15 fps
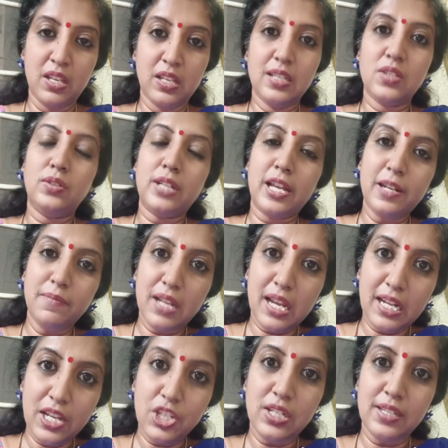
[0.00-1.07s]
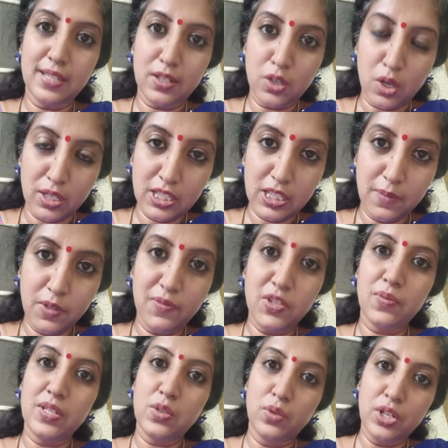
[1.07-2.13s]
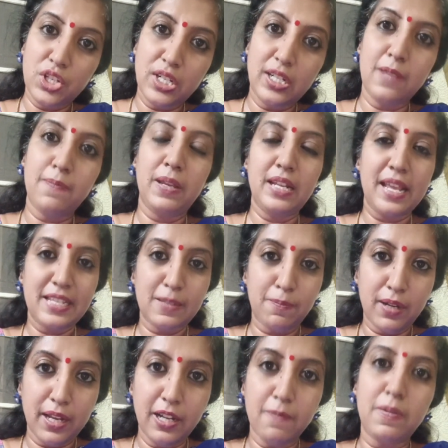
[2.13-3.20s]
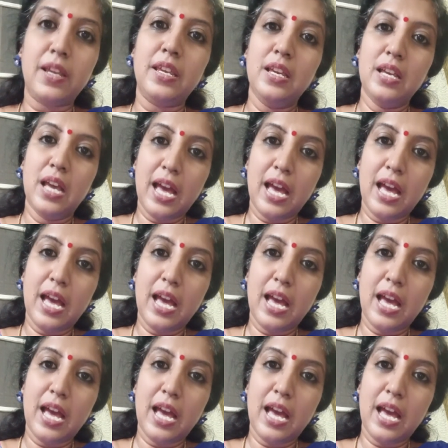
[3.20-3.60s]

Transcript: So time dilation is a concept which was originally being explained by